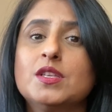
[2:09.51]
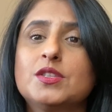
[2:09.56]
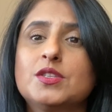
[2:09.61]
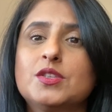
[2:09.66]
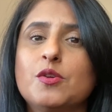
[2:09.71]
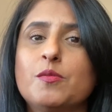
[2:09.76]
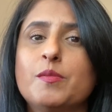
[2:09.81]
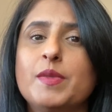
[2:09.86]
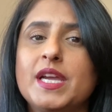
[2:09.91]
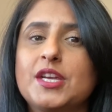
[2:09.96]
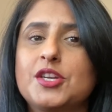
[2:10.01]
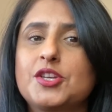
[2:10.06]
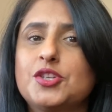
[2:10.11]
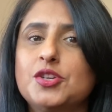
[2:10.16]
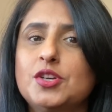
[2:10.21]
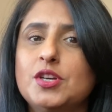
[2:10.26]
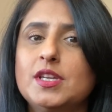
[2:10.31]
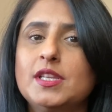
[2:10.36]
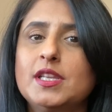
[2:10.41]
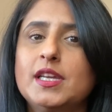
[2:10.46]
So make
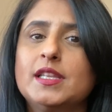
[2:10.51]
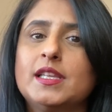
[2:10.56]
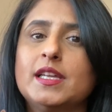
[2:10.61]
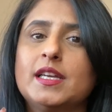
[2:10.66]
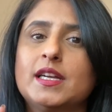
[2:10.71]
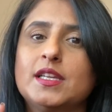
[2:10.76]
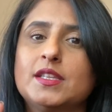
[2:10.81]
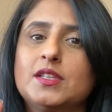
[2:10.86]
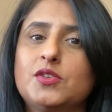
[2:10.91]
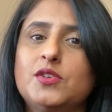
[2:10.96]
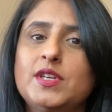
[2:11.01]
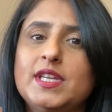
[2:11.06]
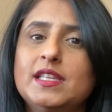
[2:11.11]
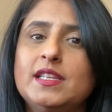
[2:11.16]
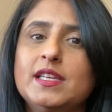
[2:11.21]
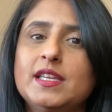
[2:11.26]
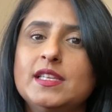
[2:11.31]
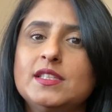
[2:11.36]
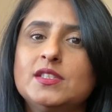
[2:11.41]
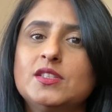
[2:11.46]
sure that there are 3
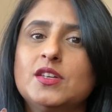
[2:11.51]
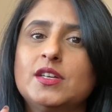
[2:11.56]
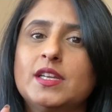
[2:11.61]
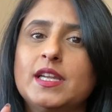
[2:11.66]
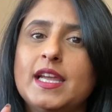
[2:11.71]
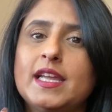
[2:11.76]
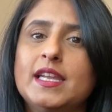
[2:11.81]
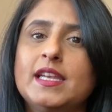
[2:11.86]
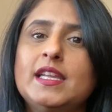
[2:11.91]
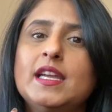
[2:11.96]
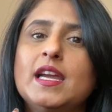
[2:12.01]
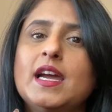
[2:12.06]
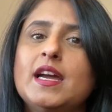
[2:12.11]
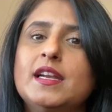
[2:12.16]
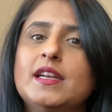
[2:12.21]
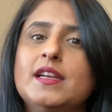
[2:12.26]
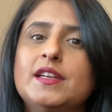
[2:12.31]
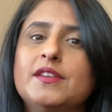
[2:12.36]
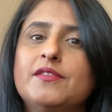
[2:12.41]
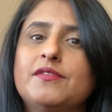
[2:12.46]
things on any
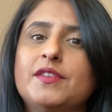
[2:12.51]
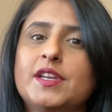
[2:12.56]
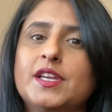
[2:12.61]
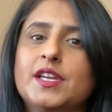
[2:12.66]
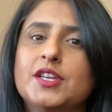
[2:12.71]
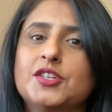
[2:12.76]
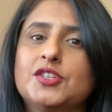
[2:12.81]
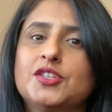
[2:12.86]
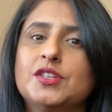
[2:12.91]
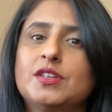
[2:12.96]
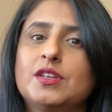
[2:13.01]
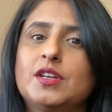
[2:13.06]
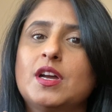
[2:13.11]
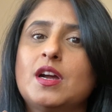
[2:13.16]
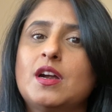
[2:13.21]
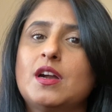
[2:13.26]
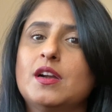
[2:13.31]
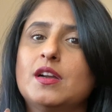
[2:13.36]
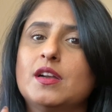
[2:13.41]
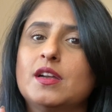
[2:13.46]
identification
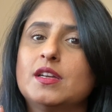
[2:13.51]
card.